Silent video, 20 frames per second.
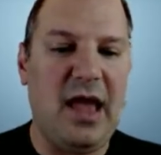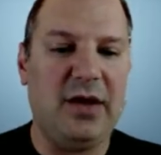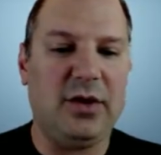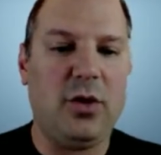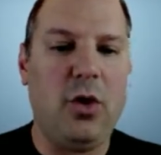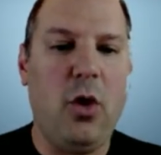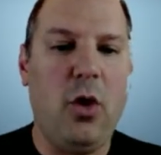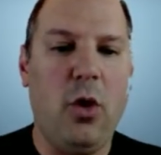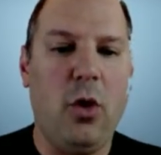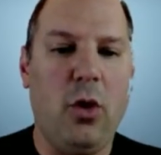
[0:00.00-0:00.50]

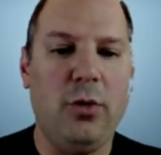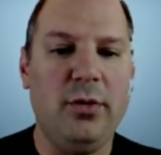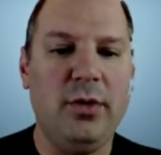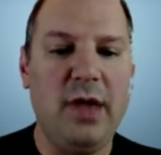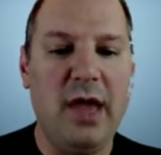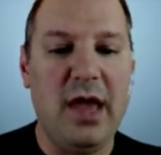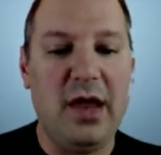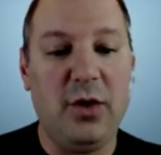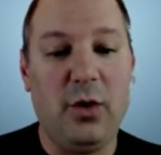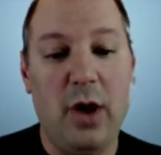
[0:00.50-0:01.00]
coal,
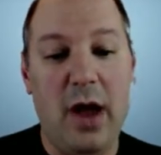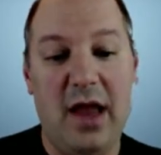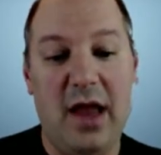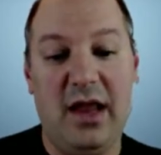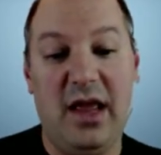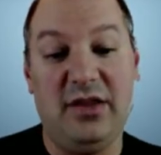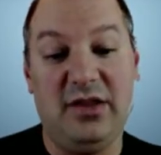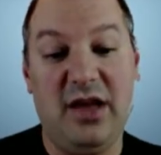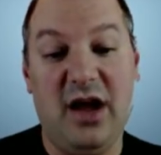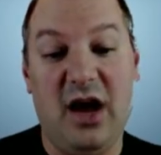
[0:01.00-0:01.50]

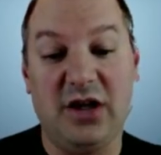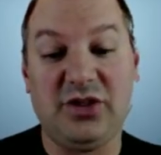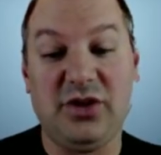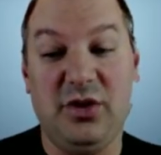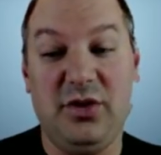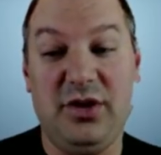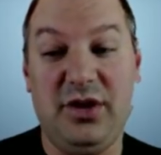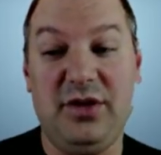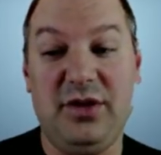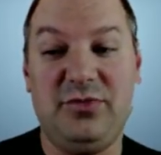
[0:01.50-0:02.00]
and
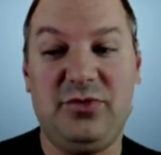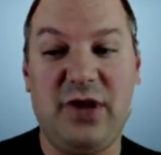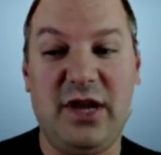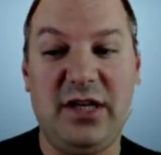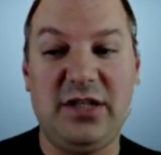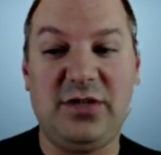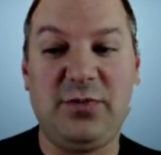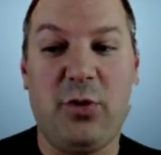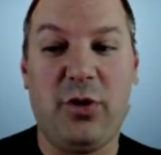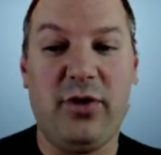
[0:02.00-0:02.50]
also the
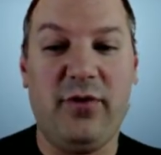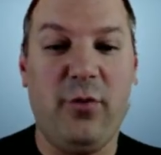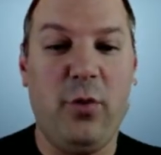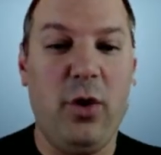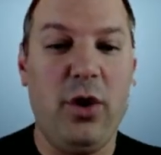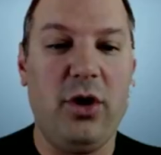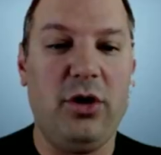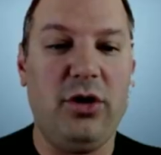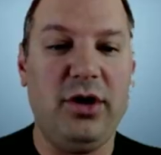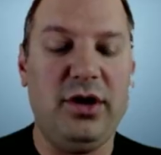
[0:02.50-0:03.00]
transport of
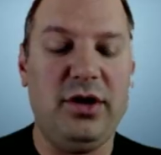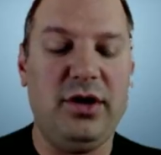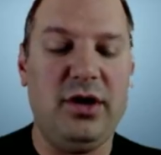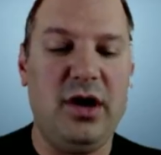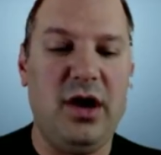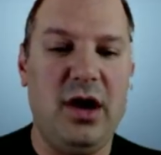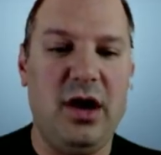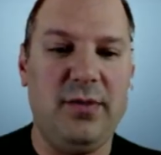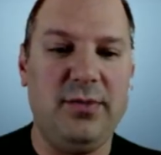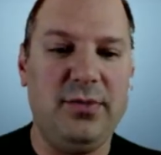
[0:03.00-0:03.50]
oil and
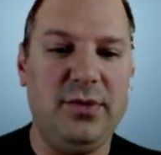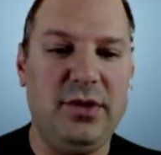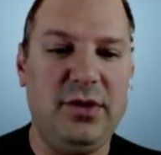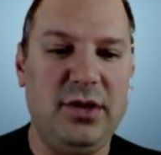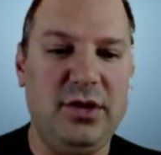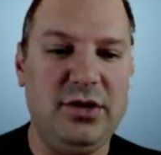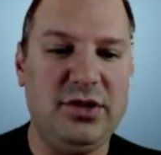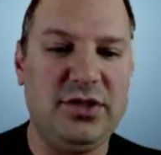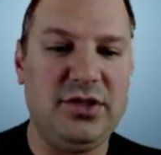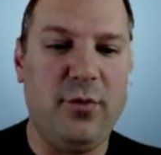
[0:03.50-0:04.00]
the
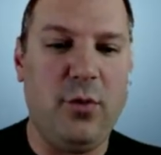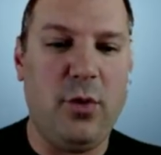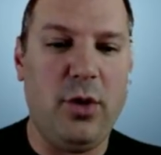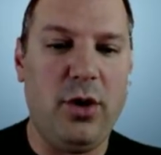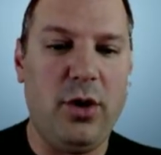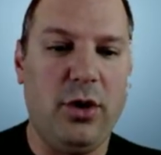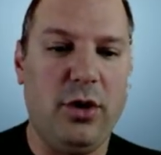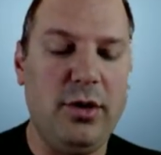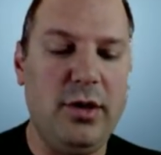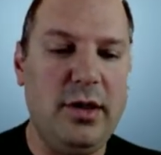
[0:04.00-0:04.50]
use of
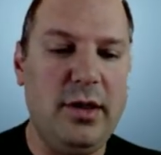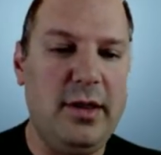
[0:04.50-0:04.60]
oil.